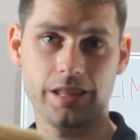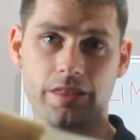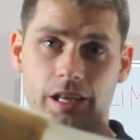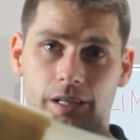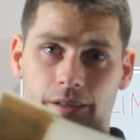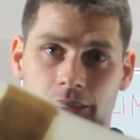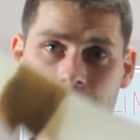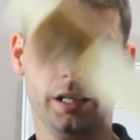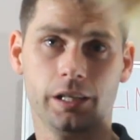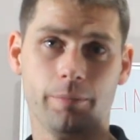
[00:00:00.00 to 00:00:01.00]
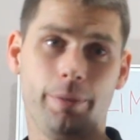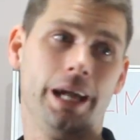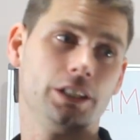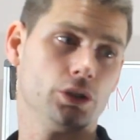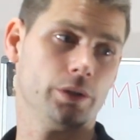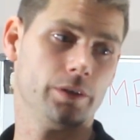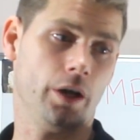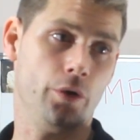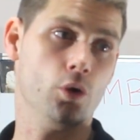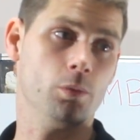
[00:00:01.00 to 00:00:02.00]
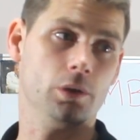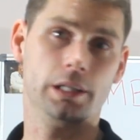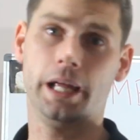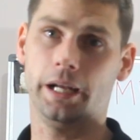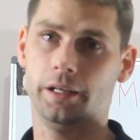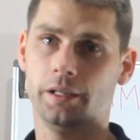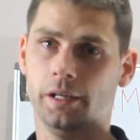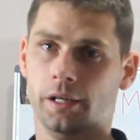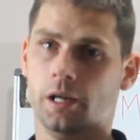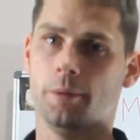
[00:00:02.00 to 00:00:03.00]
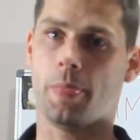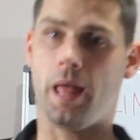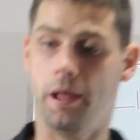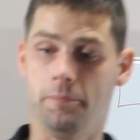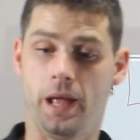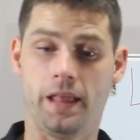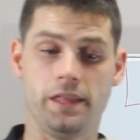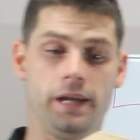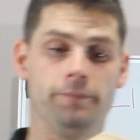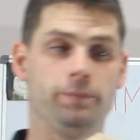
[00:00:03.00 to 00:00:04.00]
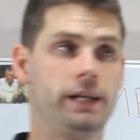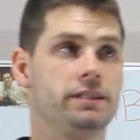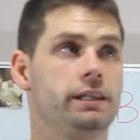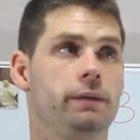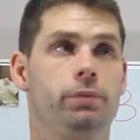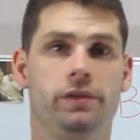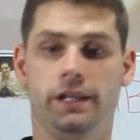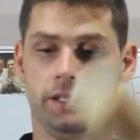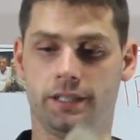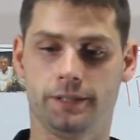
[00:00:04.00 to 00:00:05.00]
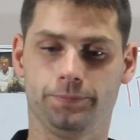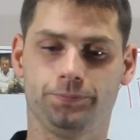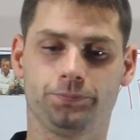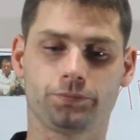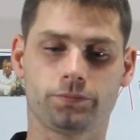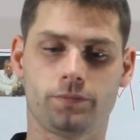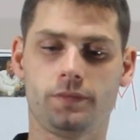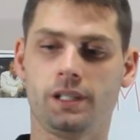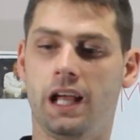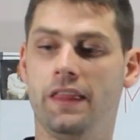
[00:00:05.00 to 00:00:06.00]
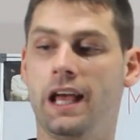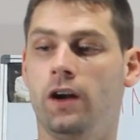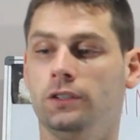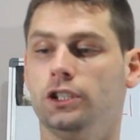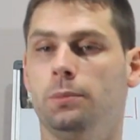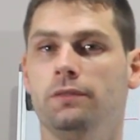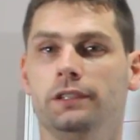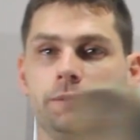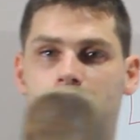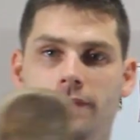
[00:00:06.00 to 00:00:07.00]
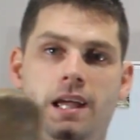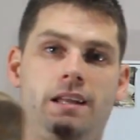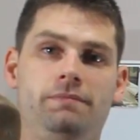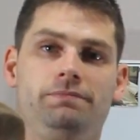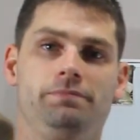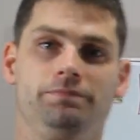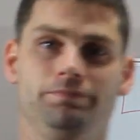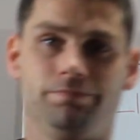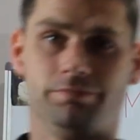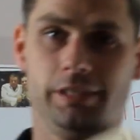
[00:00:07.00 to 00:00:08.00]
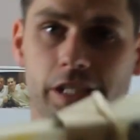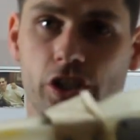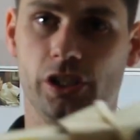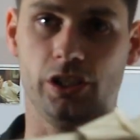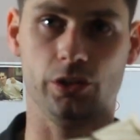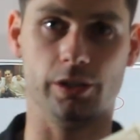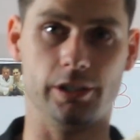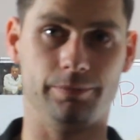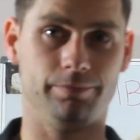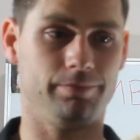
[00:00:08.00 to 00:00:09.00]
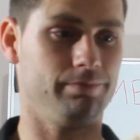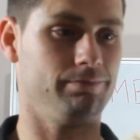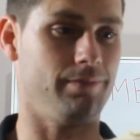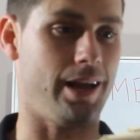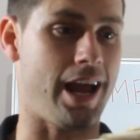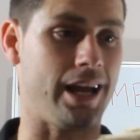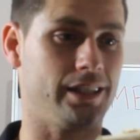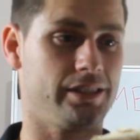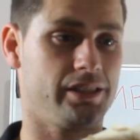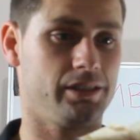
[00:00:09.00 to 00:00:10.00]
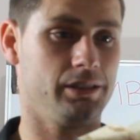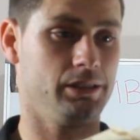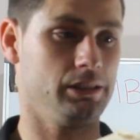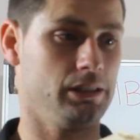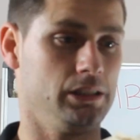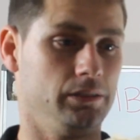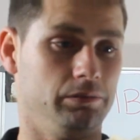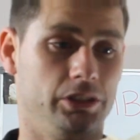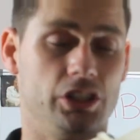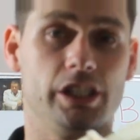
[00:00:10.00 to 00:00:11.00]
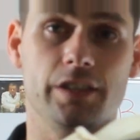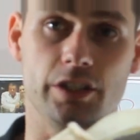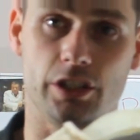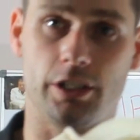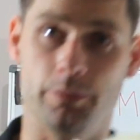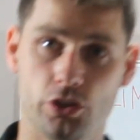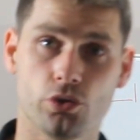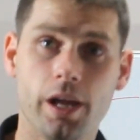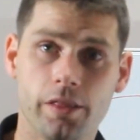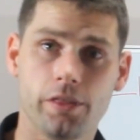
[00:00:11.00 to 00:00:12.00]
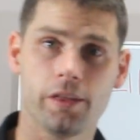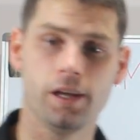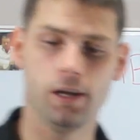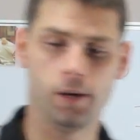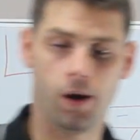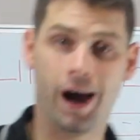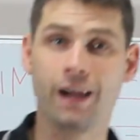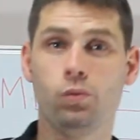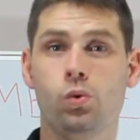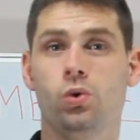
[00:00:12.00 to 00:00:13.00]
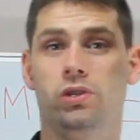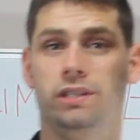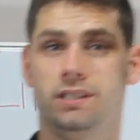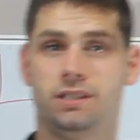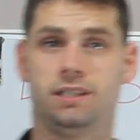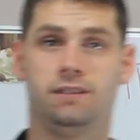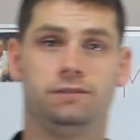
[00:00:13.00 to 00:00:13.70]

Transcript: thin compared to a normal leg. And then basically I put this and that on top of it, and it just sort of acts, just gives it some strength. I wore this